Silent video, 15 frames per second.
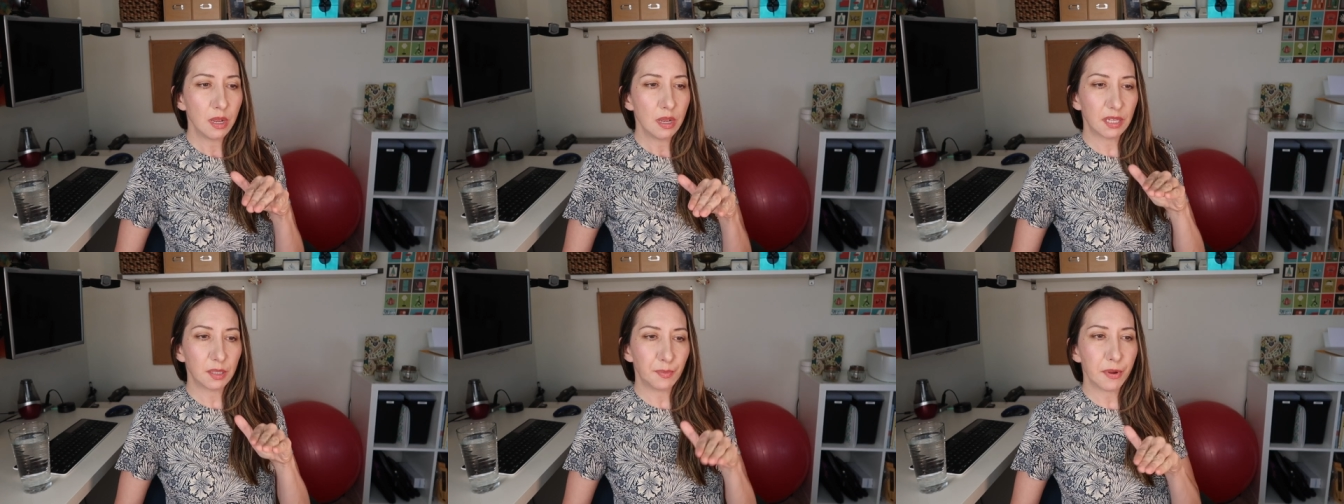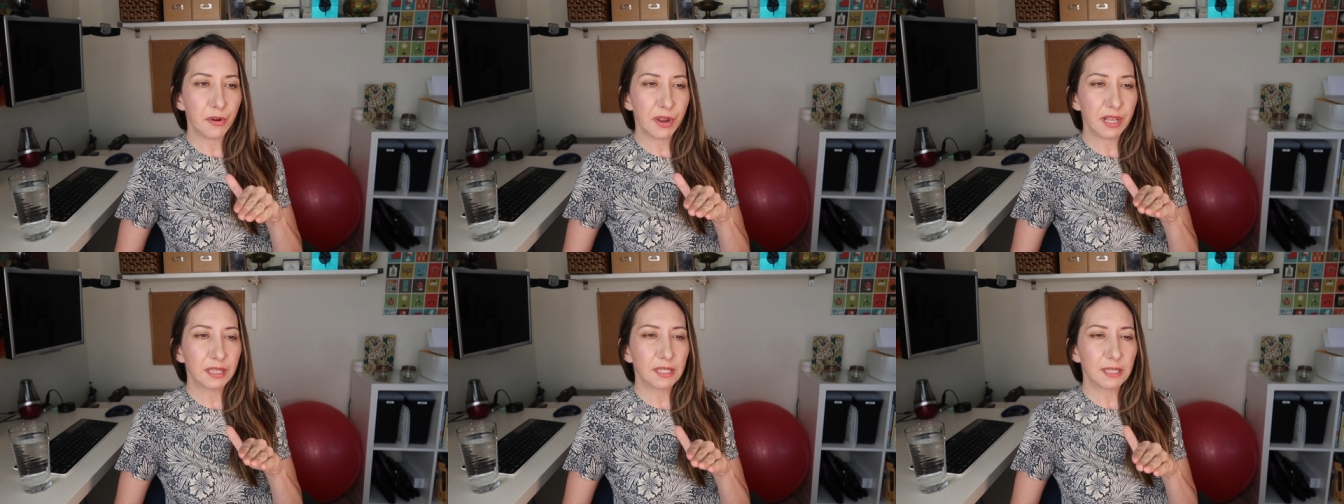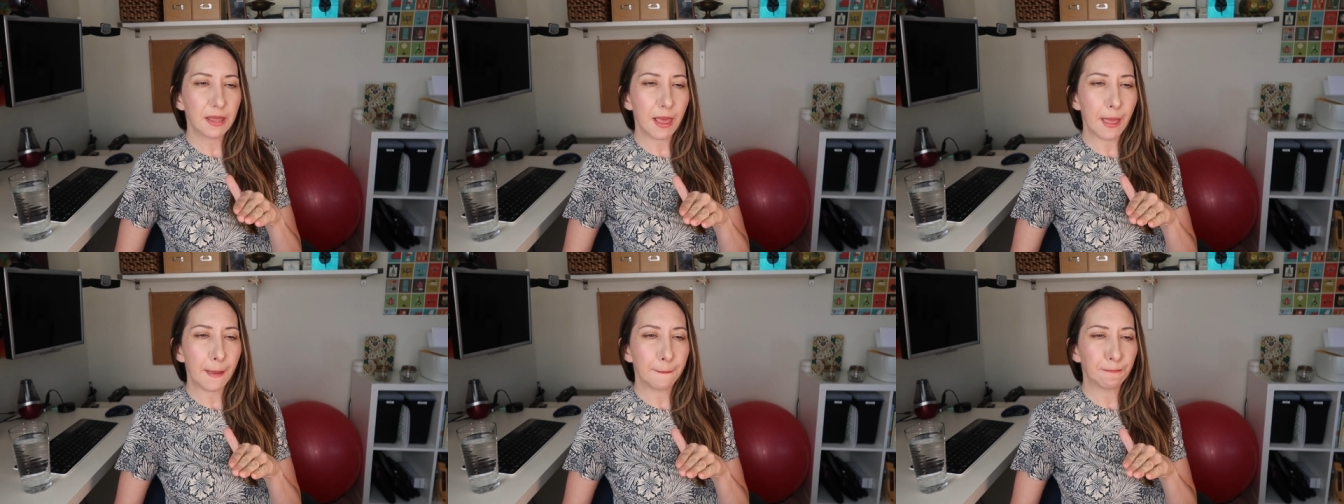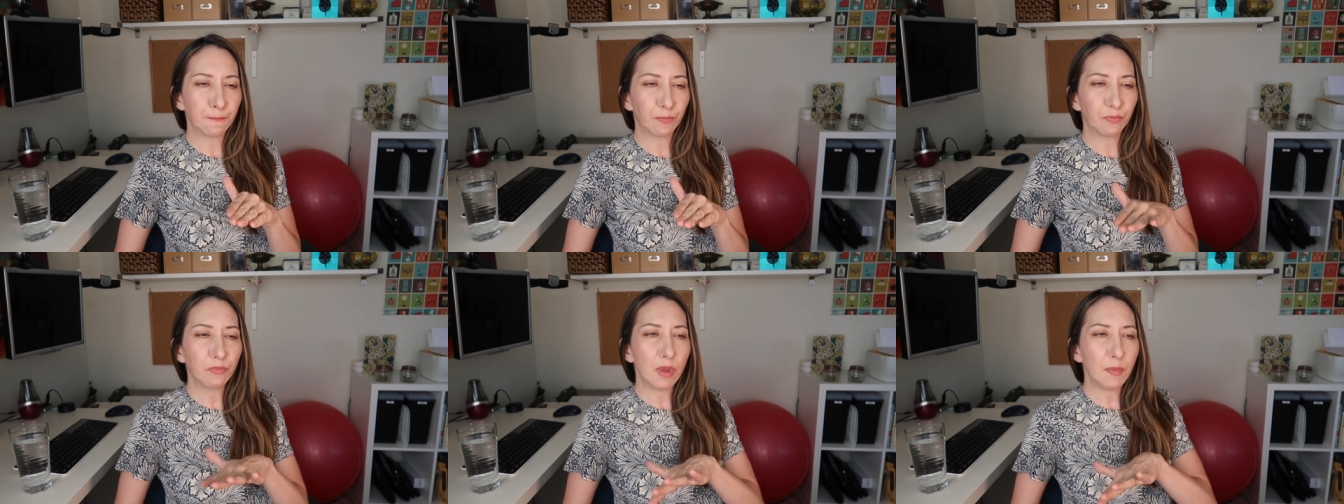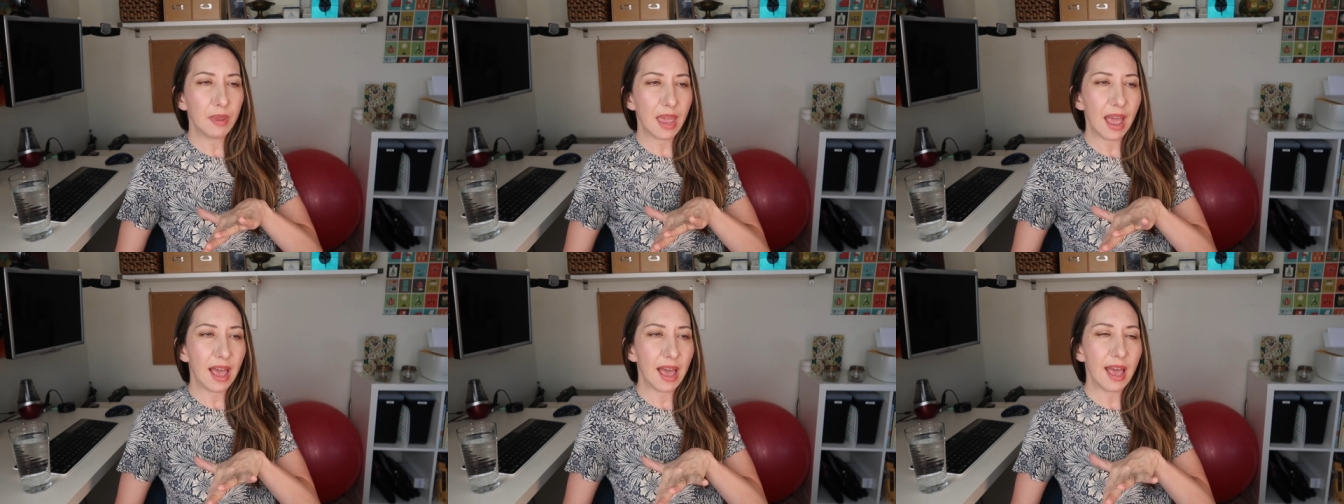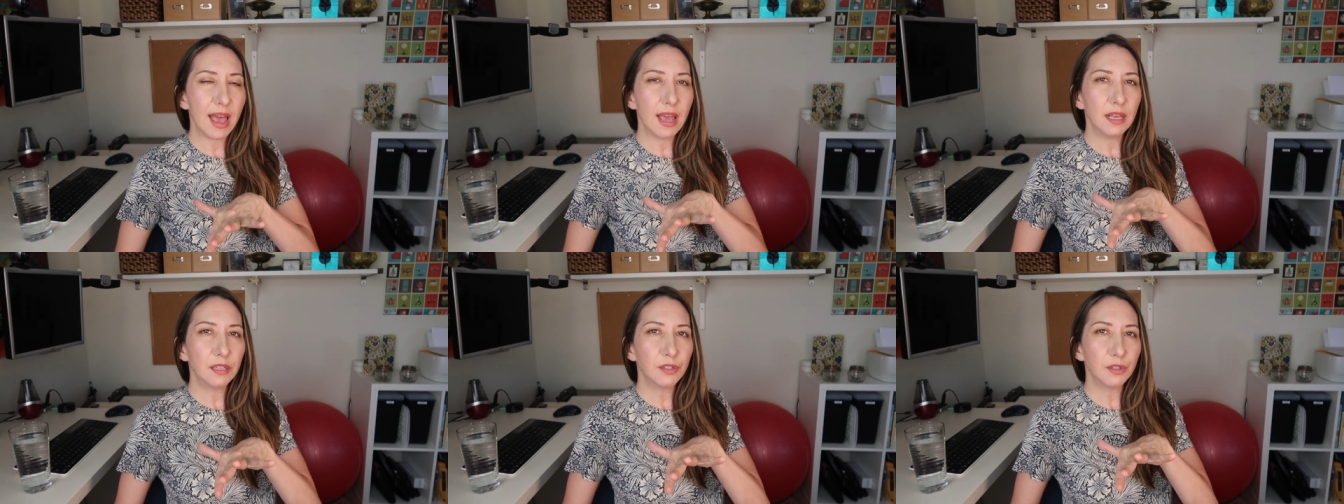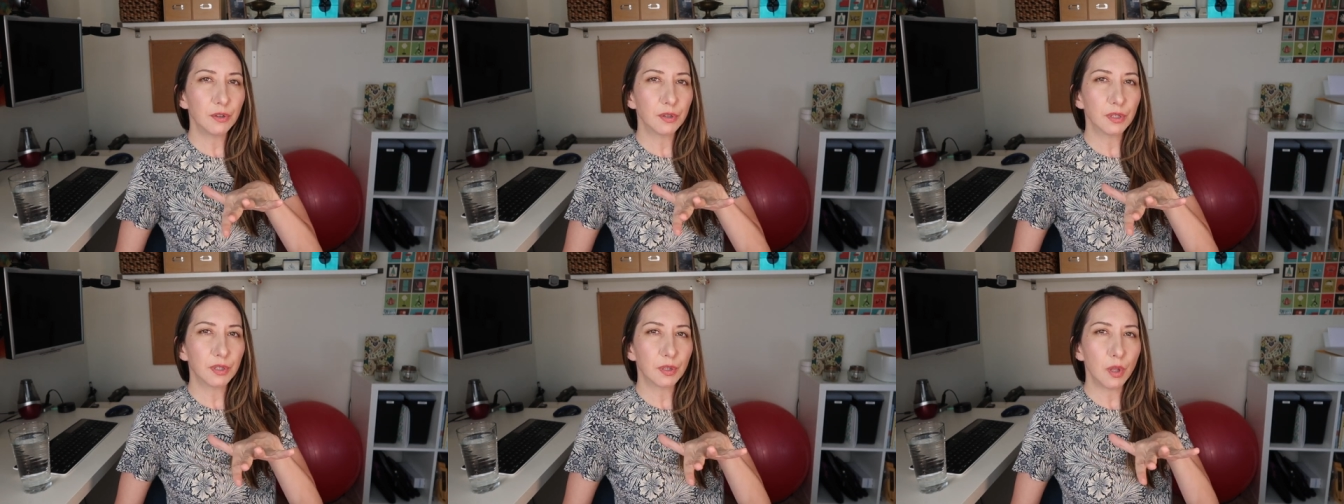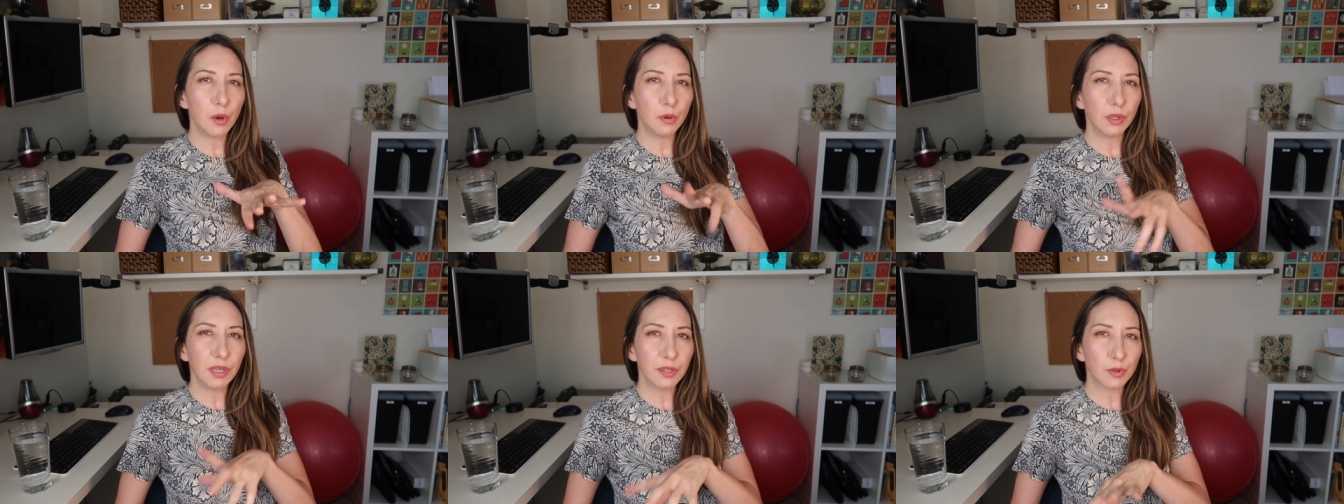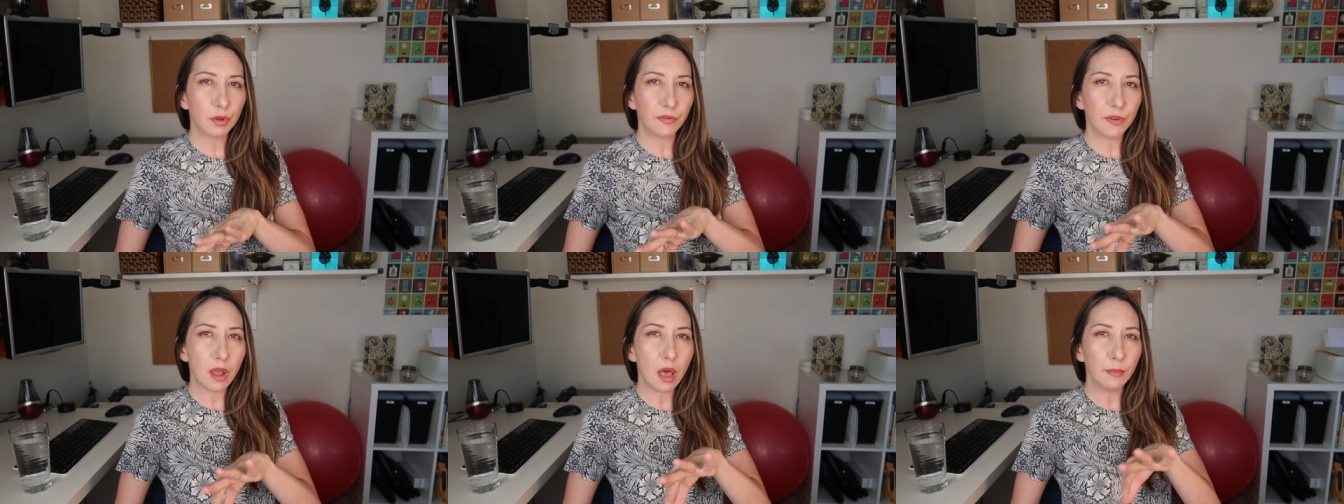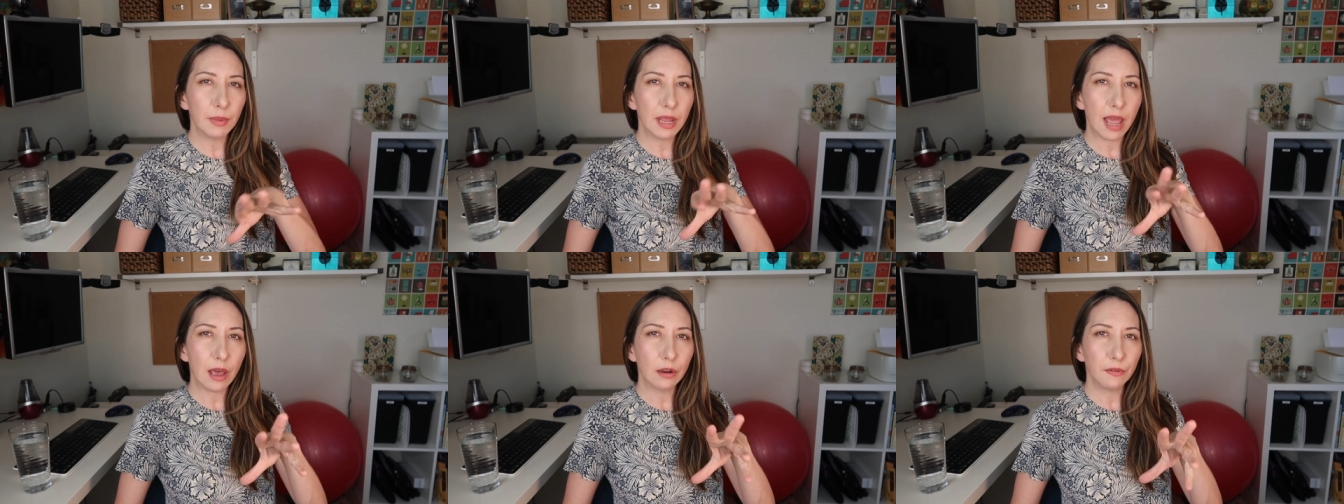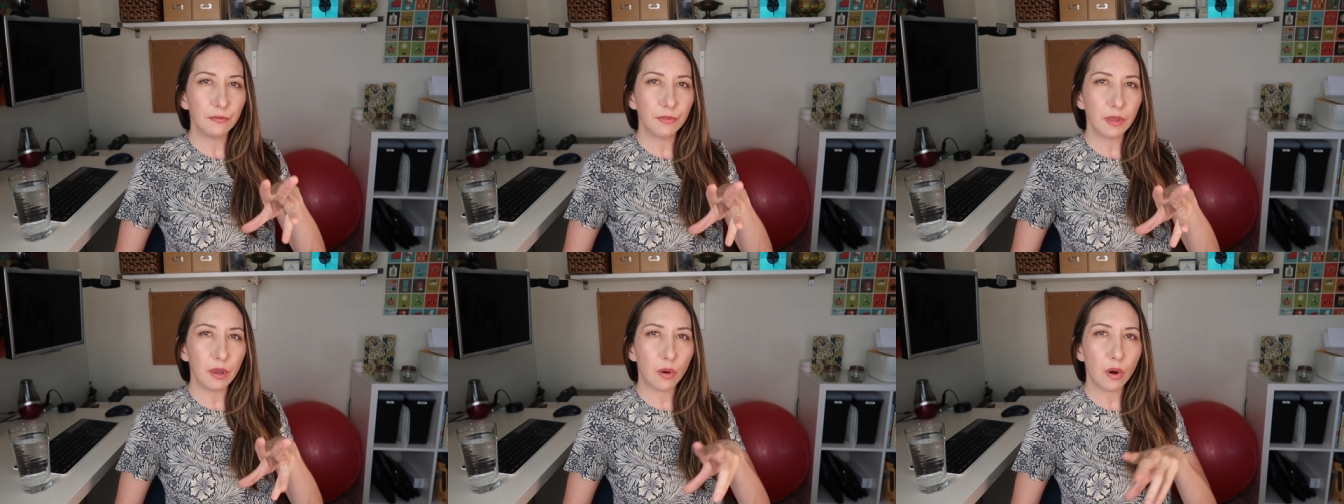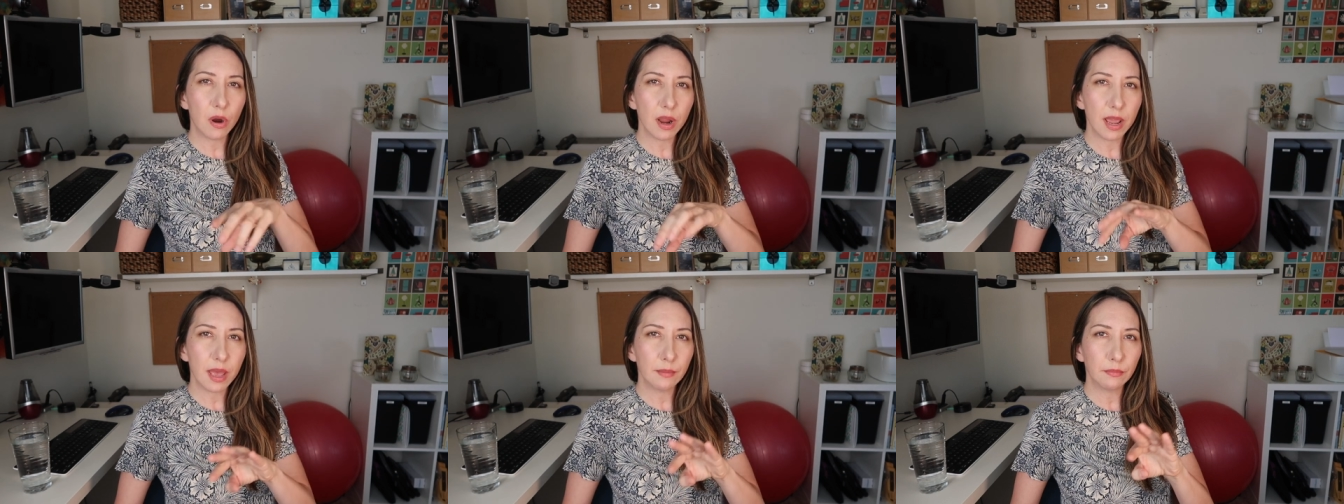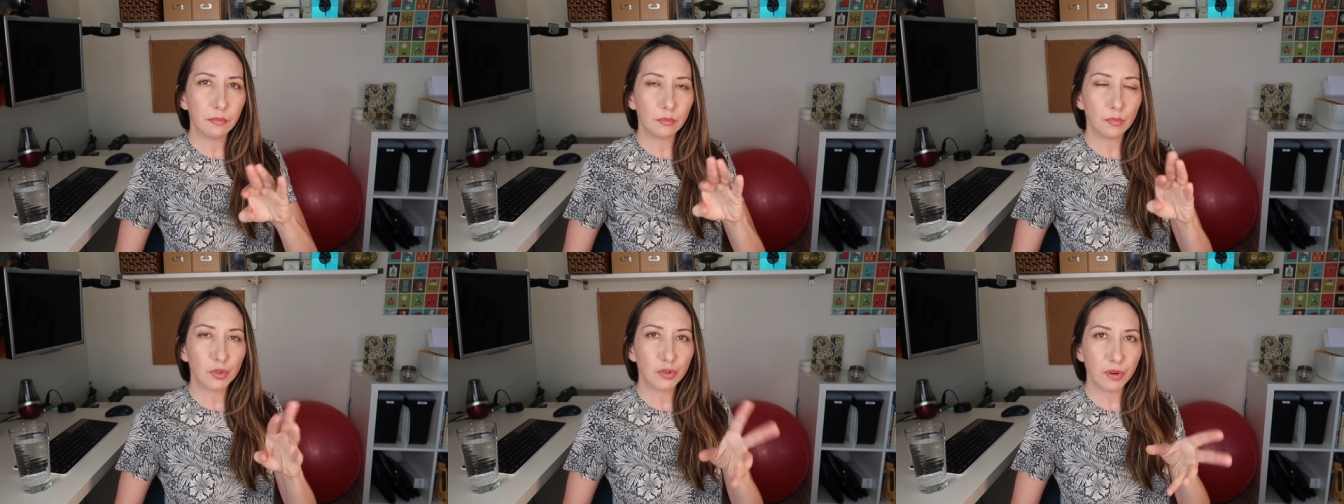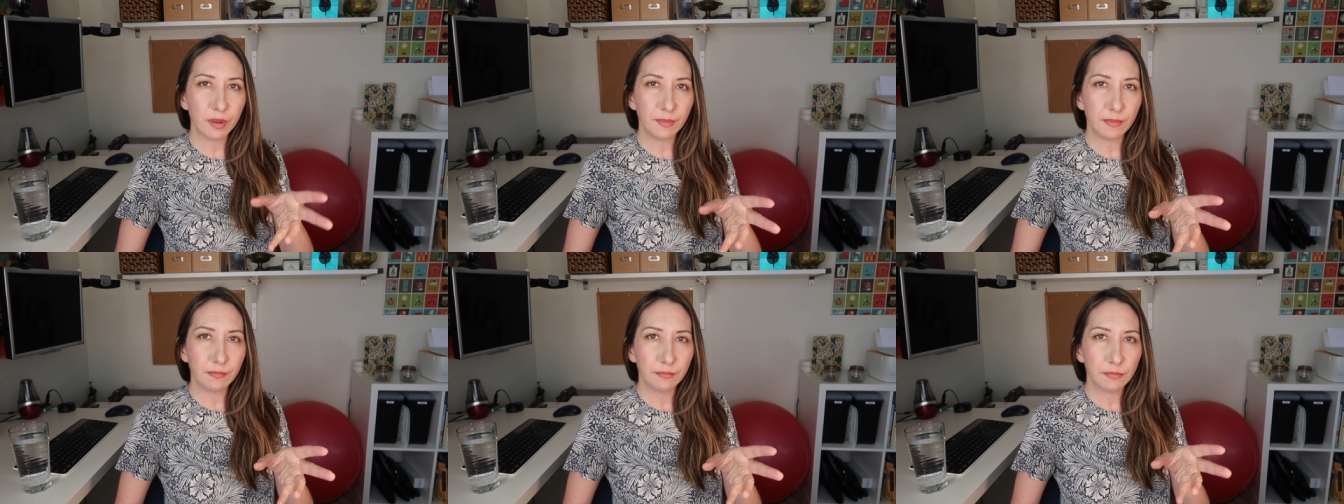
experience them maybe as you're slowly sort of coming out of the REM dream